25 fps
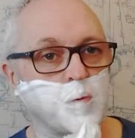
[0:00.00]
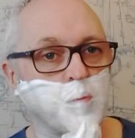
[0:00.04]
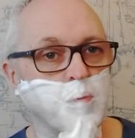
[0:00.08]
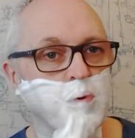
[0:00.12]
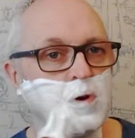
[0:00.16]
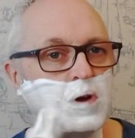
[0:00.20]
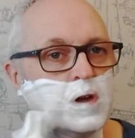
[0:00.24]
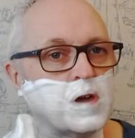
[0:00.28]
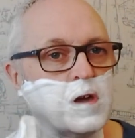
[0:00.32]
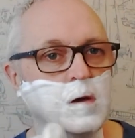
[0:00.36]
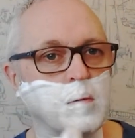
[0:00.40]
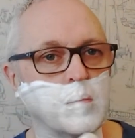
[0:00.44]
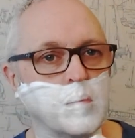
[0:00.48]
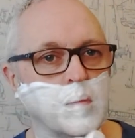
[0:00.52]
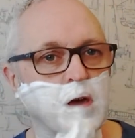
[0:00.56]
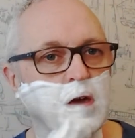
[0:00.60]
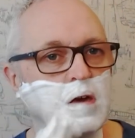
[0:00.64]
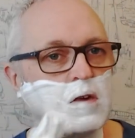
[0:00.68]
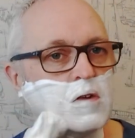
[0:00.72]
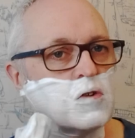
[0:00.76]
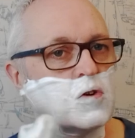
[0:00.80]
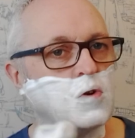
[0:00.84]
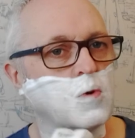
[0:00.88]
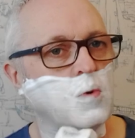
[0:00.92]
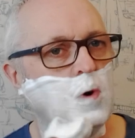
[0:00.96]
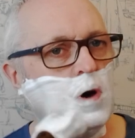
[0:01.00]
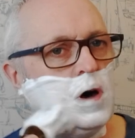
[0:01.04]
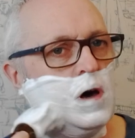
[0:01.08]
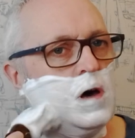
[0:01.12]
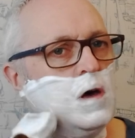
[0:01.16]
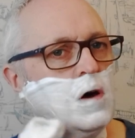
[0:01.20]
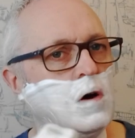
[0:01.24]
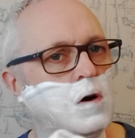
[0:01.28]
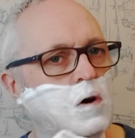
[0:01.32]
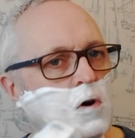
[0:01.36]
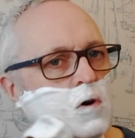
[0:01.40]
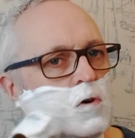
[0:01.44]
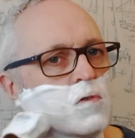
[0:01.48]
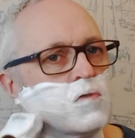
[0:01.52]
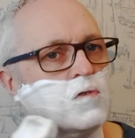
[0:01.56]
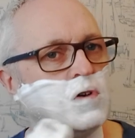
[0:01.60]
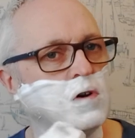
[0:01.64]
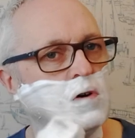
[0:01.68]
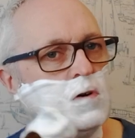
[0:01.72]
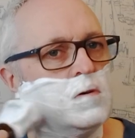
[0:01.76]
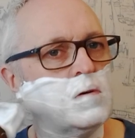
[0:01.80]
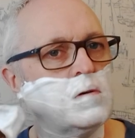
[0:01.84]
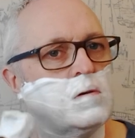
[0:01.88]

pricking me. It's quite odd.